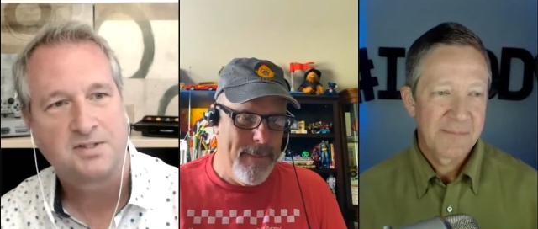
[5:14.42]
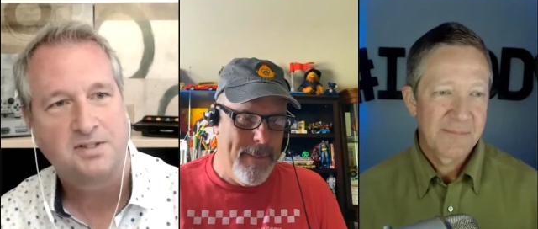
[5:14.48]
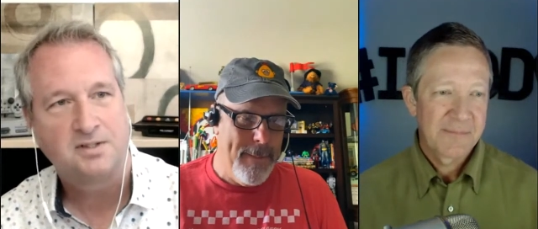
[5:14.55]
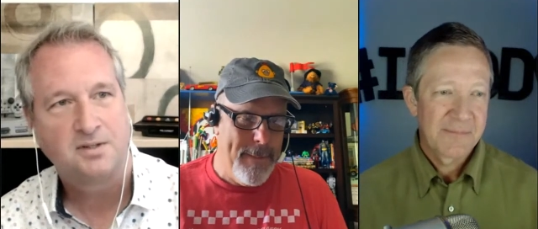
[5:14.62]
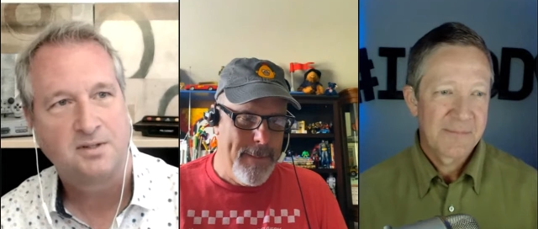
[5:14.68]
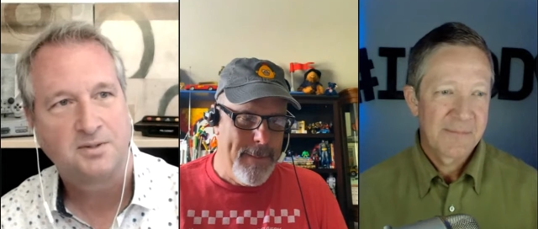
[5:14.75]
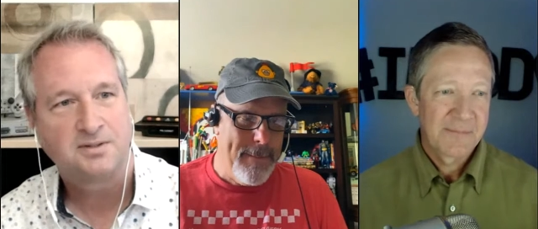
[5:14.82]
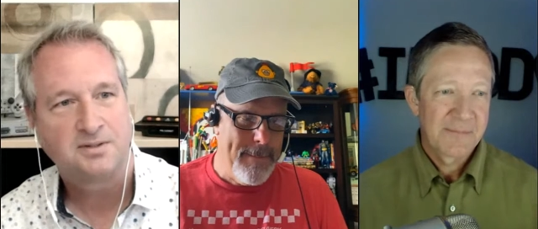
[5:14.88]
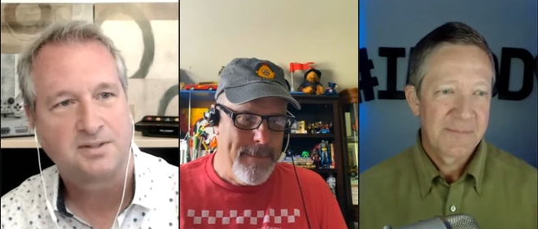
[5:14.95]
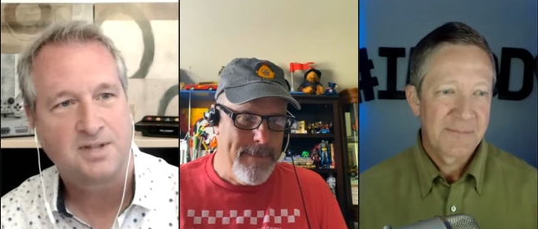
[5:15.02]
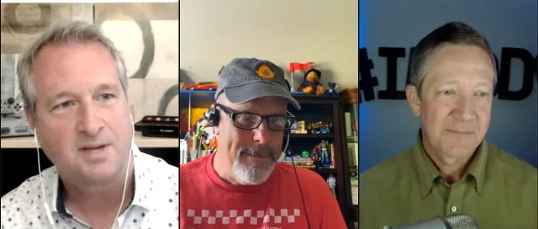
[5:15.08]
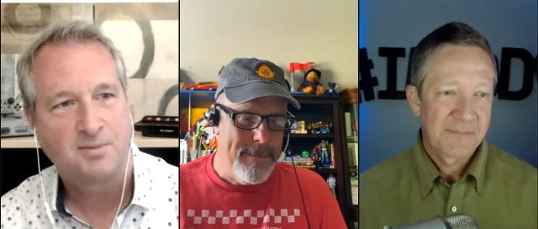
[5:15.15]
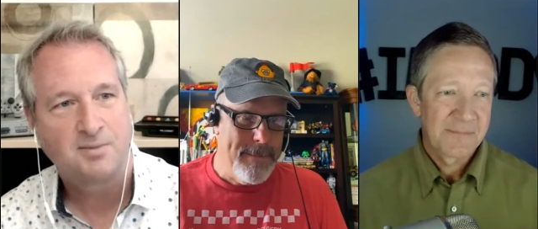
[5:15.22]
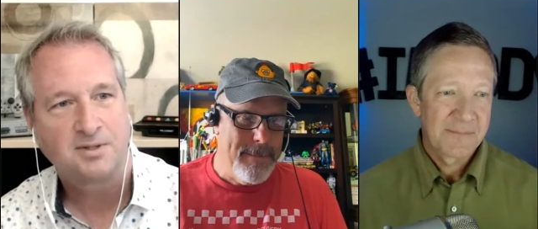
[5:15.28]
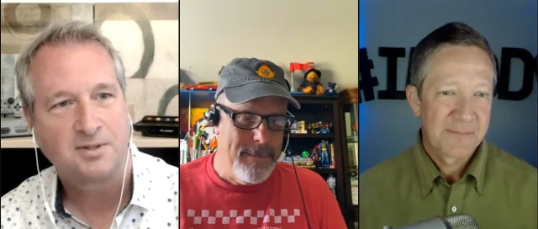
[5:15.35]
Speaker 1: O here at
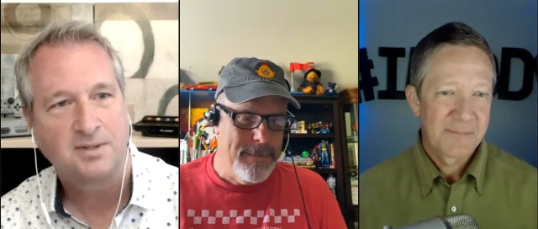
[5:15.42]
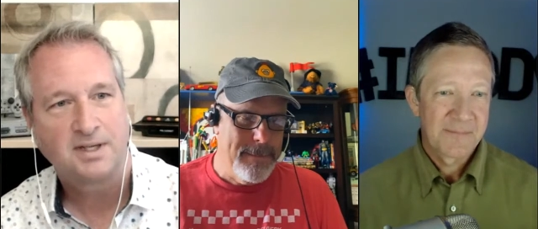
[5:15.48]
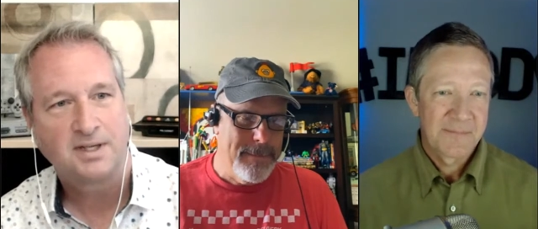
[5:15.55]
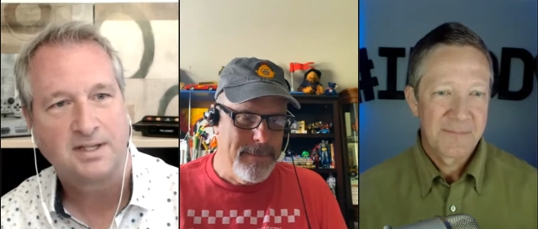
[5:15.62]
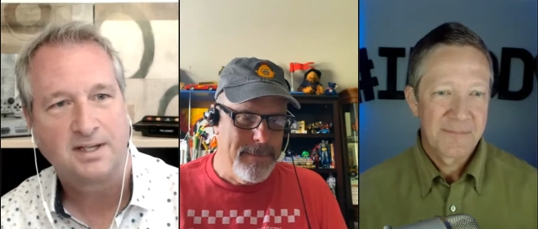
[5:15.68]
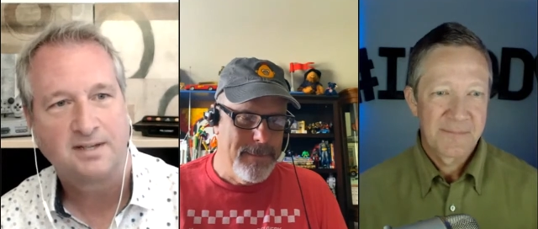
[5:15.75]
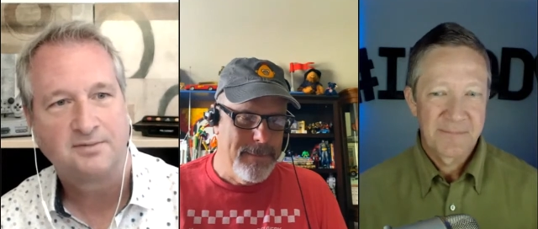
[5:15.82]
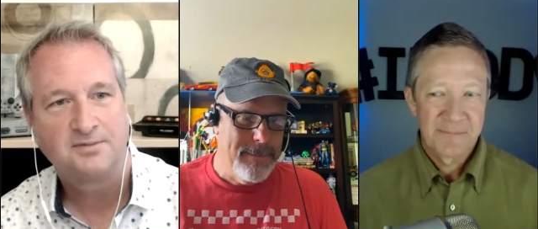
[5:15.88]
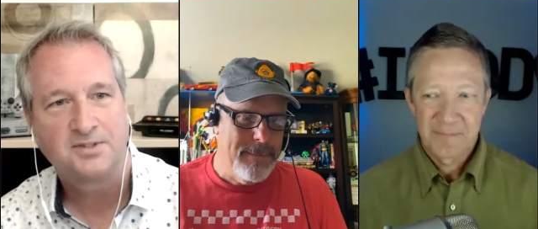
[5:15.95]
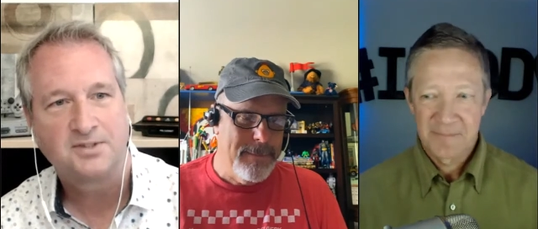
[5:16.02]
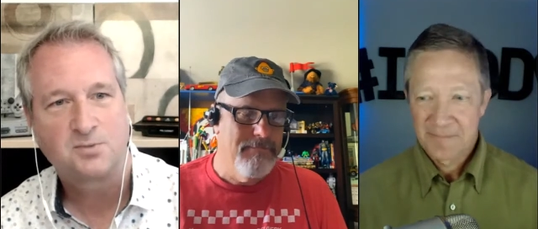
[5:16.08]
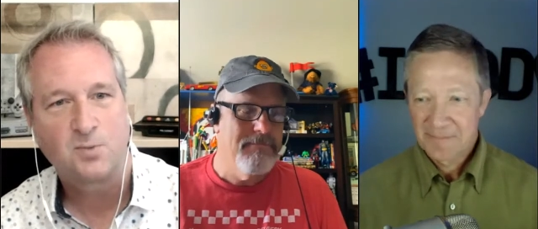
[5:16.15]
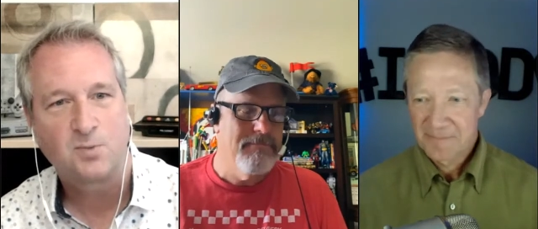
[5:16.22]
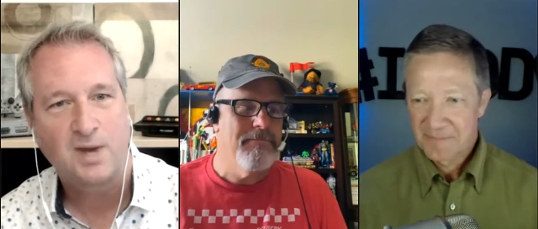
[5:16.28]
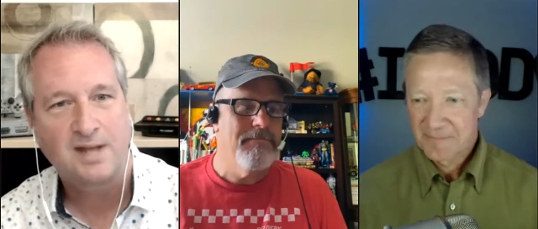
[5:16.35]
dominKnow. And I've just
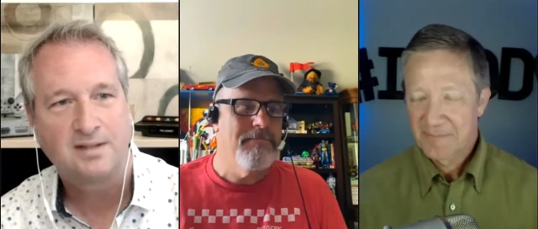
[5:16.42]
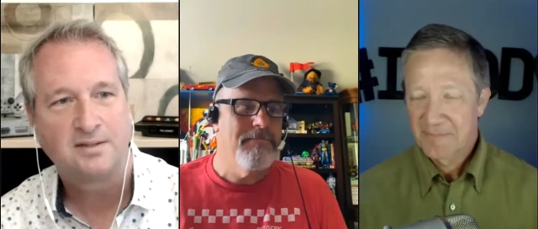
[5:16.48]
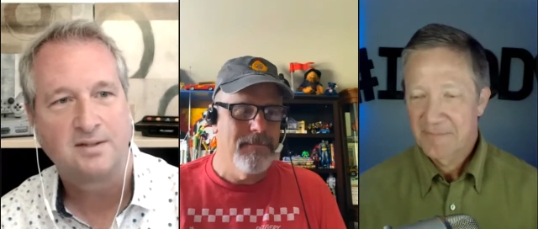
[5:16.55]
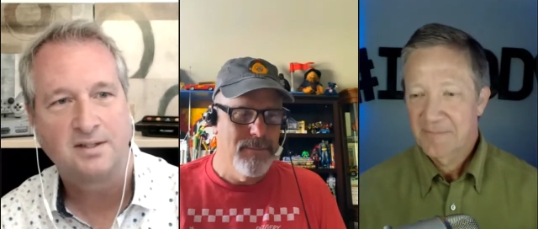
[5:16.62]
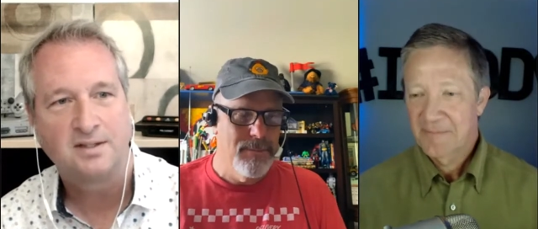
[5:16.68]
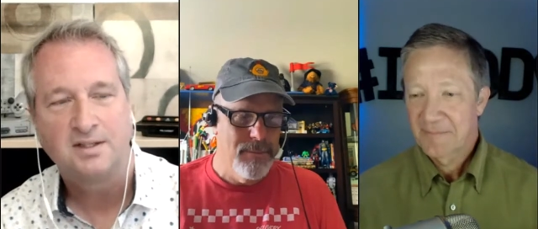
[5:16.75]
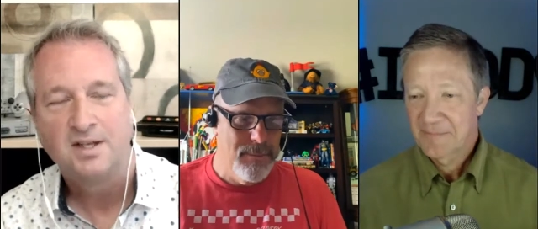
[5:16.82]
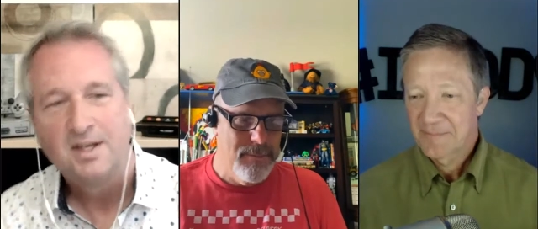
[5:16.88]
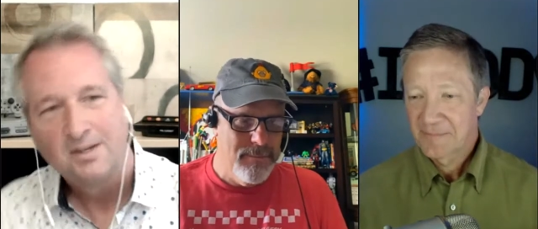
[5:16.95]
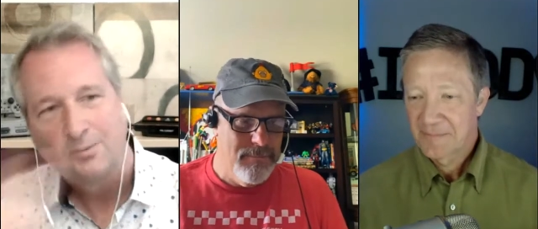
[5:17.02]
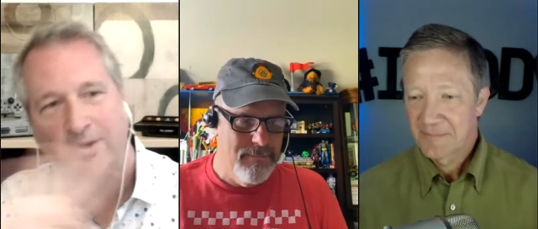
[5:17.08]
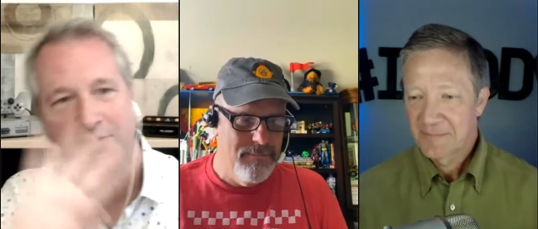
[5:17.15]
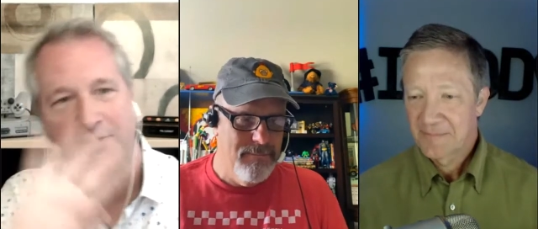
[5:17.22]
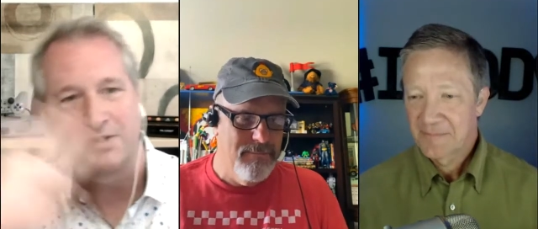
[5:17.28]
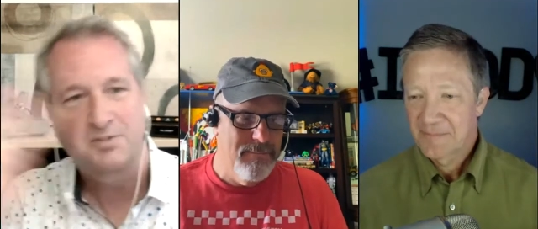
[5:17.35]
raided the, we have a
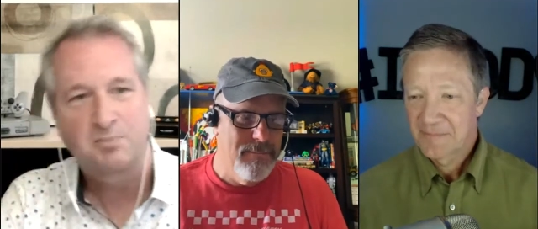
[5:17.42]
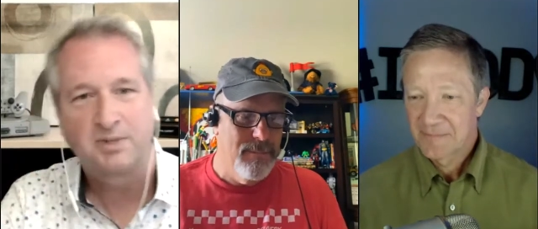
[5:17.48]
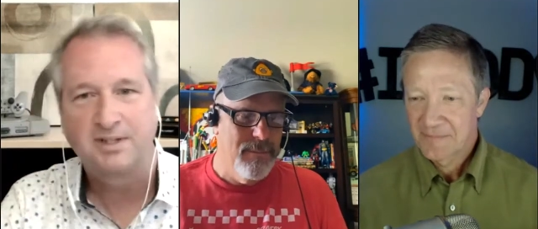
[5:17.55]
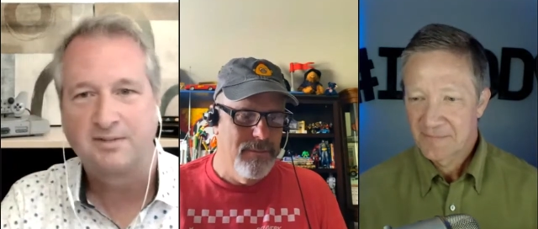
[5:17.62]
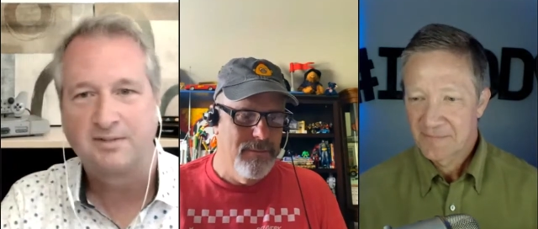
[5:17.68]
display of them